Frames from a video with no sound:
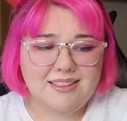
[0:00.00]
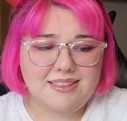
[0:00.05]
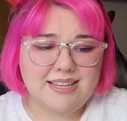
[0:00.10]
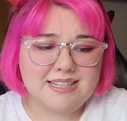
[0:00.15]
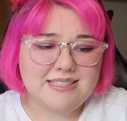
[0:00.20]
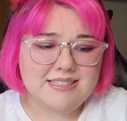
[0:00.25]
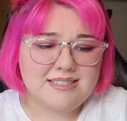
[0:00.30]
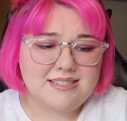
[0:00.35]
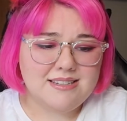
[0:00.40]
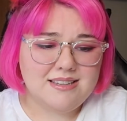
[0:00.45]

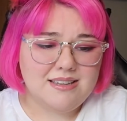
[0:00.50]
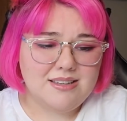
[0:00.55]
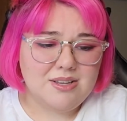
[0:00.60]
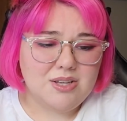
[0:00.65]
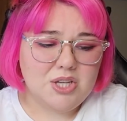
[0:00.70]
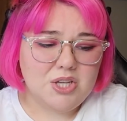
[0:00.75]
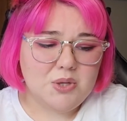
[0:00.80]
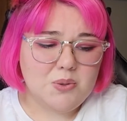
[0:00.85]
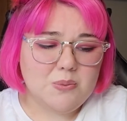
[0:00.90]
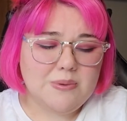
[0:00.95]
That's
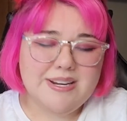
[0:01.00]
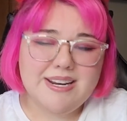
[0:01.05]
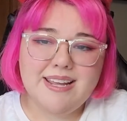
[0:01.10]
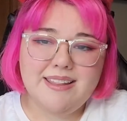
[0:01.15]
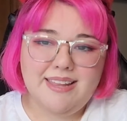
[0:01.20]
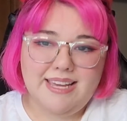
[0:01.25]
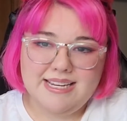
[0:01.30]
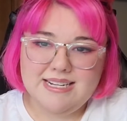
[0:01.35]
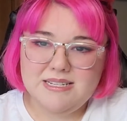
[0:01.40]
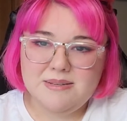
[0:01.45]
what I
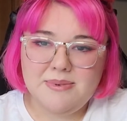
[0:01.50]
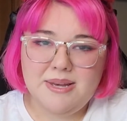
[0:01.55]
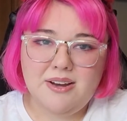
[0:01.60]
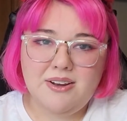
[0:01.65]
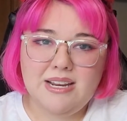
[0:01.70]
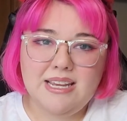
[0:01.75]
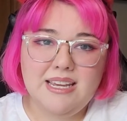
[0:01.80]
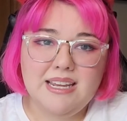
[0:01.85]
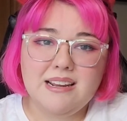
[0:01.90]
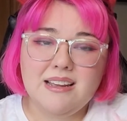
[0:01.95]
liked
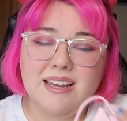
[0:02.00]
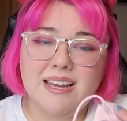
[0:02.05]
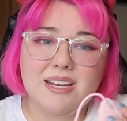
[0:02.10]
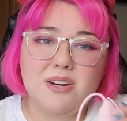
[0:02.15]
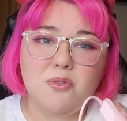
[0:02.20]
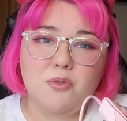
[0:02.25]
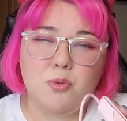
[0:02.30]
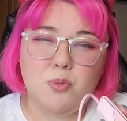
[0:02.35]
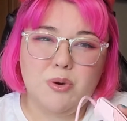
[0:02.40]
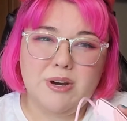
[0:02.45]
about it and
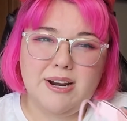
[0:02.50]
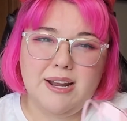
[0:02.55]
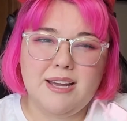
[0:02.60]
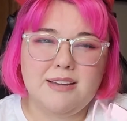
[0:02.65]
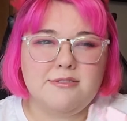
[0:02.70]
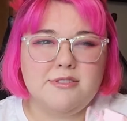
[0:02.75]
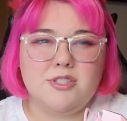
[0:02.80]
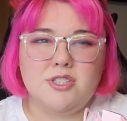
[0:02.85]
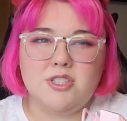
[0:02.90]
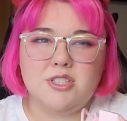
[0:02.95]
kind of what
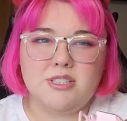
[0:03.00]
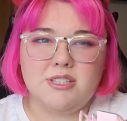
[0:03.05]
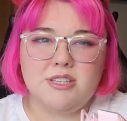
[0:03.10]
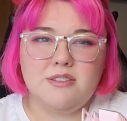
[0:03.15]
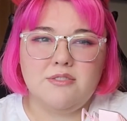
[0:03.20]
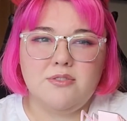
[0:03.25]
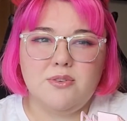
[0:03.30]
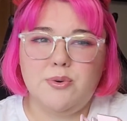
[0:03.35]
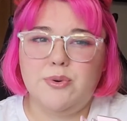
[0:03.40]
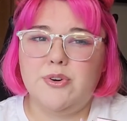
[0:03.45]
I was
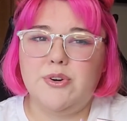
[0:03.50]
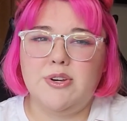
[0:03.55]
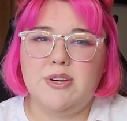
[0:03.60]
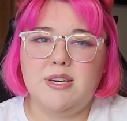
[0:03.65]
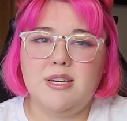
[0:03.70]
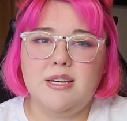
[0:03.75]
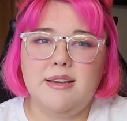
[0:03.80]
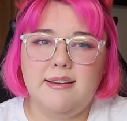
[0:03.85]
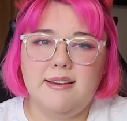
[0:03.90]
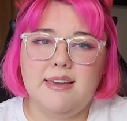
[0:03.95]
looking
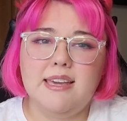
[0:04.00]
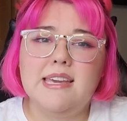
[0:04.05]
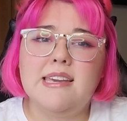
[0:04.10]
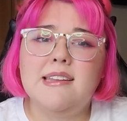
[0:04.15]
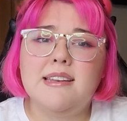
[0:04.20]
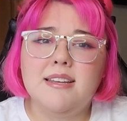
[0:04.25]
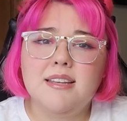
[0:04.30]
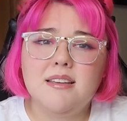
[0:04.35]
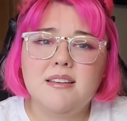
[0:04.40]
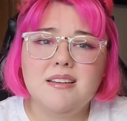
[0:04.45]
for
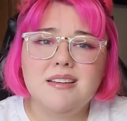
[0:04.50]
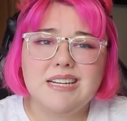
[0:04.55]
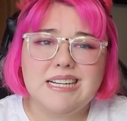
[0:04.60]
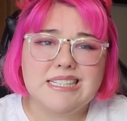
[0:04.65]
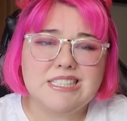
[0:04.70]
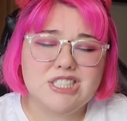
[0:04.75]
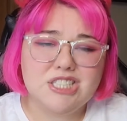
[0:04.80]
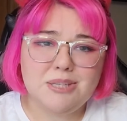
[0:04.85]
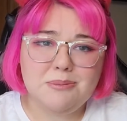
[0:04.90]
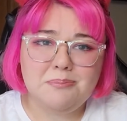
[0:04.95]
in
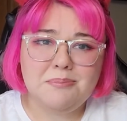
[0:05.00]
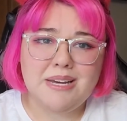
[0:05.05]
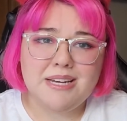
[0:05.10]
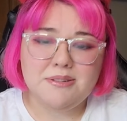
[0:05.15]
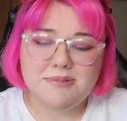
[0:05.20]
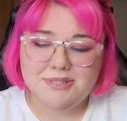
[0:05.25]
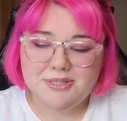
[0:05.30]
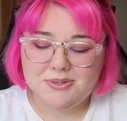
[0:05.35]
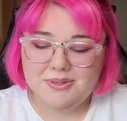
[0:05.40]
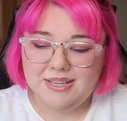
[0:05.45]
a cheap
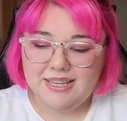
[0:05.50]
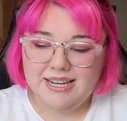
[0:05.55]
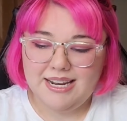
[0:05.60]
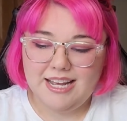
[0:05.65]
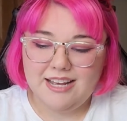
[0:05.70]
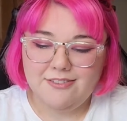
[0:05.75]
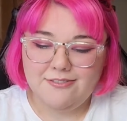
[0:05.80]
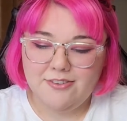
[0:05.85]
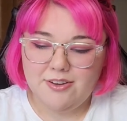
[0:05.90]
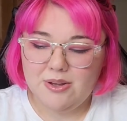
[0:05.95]
mouse so I could
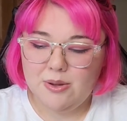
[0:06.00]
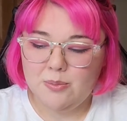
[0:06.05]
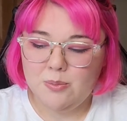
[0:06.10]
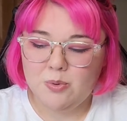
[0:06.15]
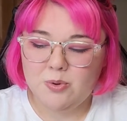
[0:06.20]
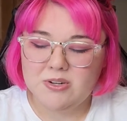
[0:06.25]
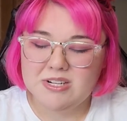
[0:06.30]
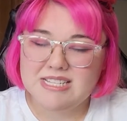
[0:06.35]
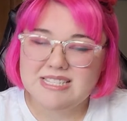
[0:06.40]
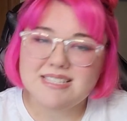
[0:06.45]
have a
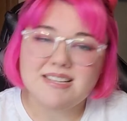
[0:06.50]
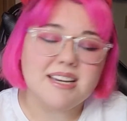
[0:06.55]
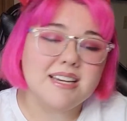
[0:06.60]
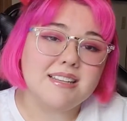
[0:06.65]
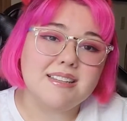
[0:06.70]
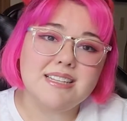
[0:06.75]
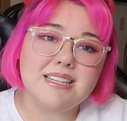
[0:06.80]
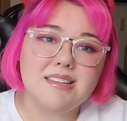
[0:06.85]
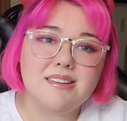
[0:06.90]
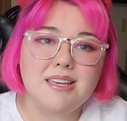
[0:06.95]
more
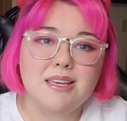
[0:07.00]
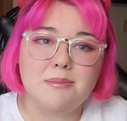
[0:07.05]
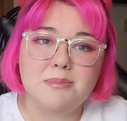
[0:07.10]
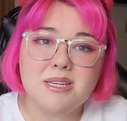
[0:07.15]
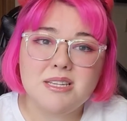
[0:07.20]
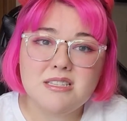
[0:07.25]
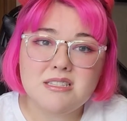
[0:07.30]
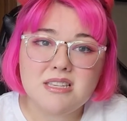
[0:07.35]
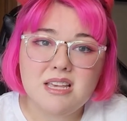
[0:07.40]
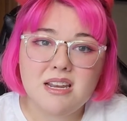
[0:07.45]
silent
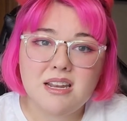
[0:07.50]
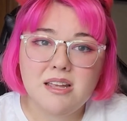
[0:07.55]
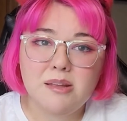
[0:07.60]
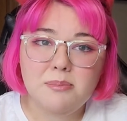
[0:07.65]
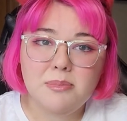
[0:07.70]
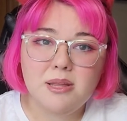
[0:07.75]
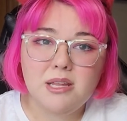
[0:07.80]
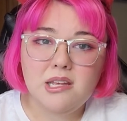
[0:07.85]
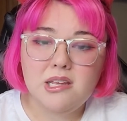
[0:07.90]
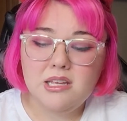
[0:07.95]
gaming
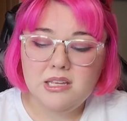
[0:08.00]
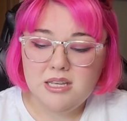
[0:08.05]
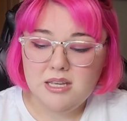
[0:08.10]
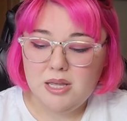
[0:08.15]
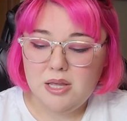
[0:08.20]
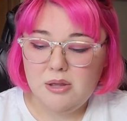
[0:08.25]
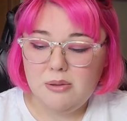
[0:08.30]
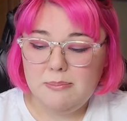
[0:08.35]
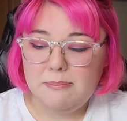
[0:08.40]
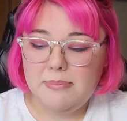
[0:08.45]
setup.
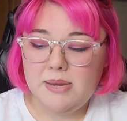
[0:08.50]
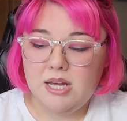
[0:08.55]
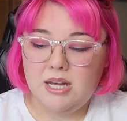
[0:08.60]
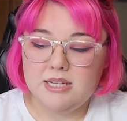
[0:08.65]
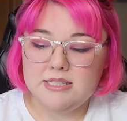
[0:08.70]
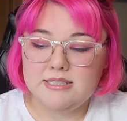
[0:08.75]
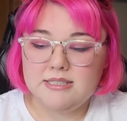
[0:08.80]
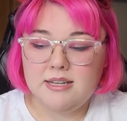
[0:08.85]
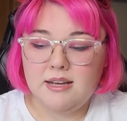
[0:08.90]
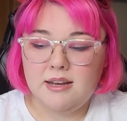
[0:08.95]

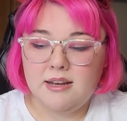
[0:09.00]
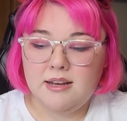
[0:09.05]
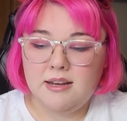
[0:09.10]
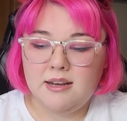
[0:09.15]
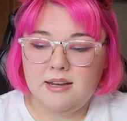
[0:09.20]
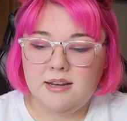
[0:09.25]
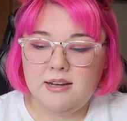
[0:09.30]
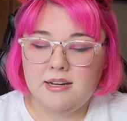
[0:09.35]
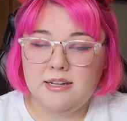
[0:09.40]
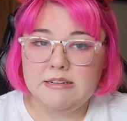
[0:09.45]
But
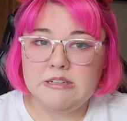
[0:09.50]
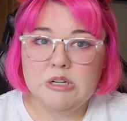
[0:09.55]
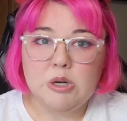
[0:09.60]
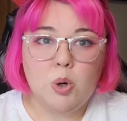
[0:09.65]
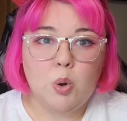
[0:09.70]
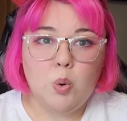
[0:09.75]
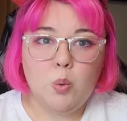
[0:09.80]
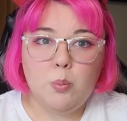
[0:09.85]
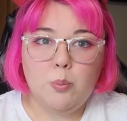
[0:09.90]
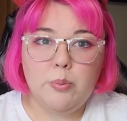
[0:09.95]

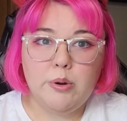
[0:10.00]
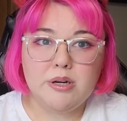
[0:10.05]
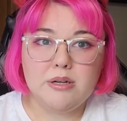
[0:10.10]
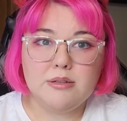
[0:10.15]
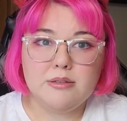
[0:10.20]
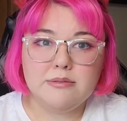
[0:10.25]
nope.